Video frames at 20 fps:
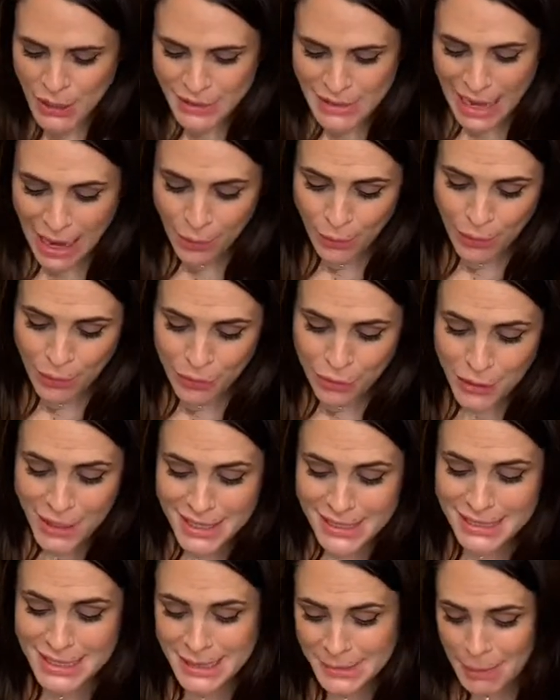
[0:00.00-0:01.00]
Now
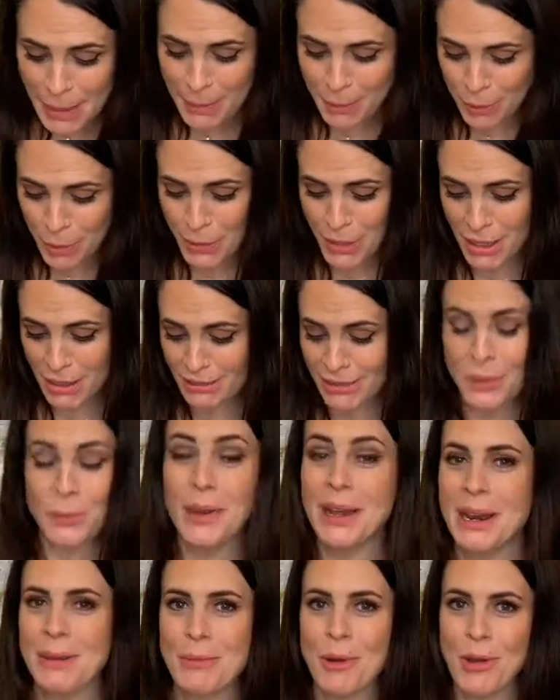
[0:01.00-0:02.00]
this is my product that
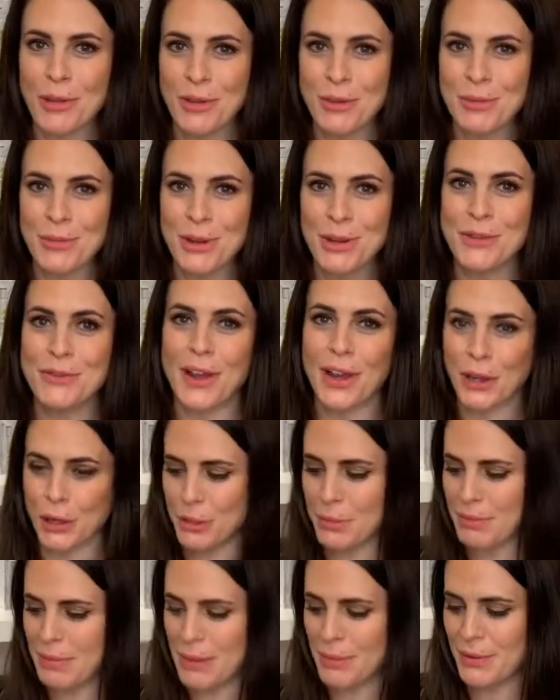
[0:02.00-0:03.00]
when I'm on the move I
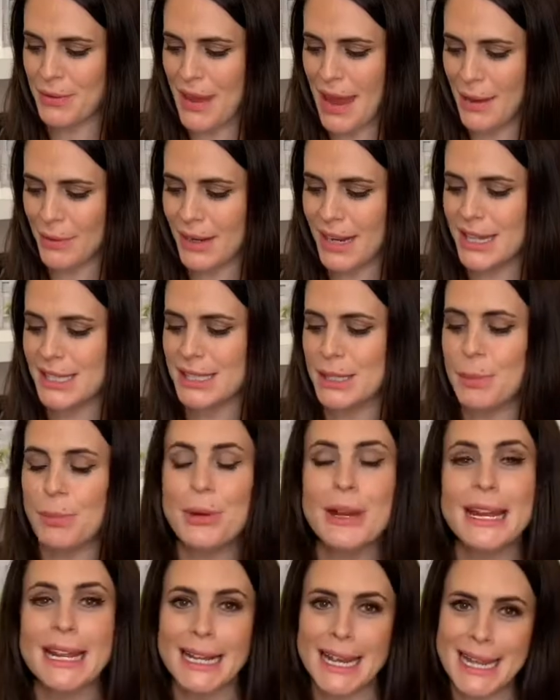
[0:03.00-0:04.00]
couldn't be without. It's the
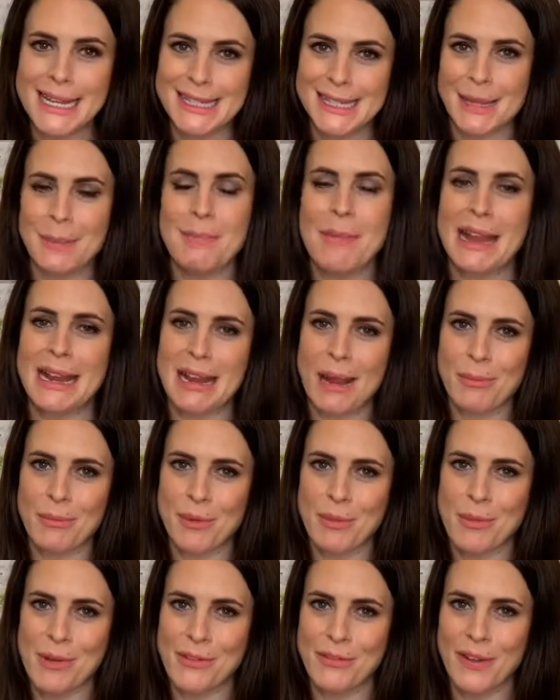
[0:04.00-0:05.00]
pre-cleanse and makeup
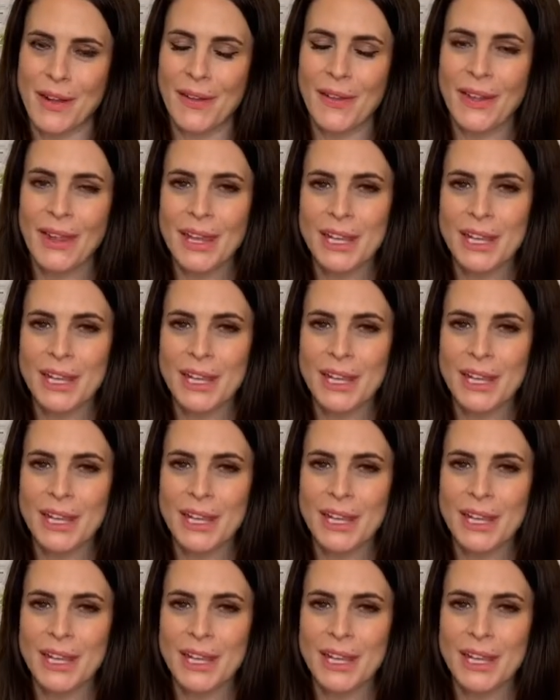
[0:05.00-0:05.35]
remover.